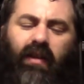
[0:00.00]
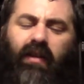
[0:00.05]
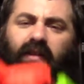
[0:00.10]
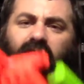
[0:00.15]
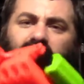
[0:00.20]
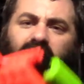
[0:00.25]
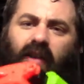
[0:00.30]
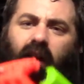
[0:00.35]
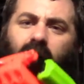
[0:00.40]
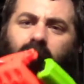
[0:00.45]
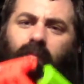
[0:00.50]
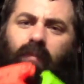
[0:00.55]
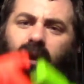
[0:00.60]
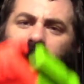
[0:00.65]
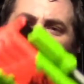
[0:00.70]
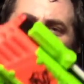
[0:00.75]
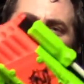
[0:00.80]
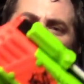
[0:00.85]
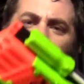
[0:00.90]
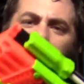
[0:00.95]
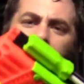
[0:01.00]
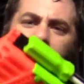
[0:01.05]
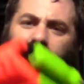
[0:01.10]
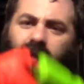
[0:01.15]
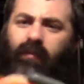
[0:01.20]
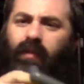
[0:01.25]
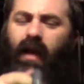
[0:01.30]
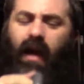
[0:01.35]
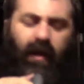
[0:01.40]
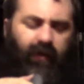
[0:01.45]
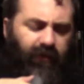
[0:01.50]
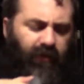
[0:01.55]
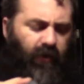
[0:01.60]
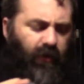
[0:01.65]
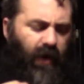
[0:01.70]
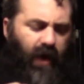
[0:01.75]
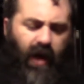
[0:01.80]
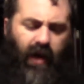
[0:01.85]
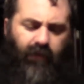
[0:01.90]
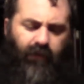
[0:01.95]
zombie hunting
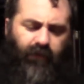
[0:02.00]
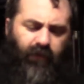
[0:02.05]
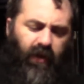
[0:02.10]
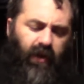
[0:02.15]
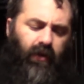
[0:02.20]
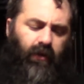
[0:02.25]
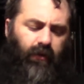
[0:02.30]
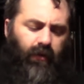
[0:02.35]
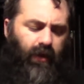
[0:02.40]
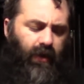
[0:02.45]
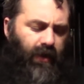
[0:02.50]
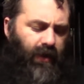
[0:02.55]
blaster, I feel.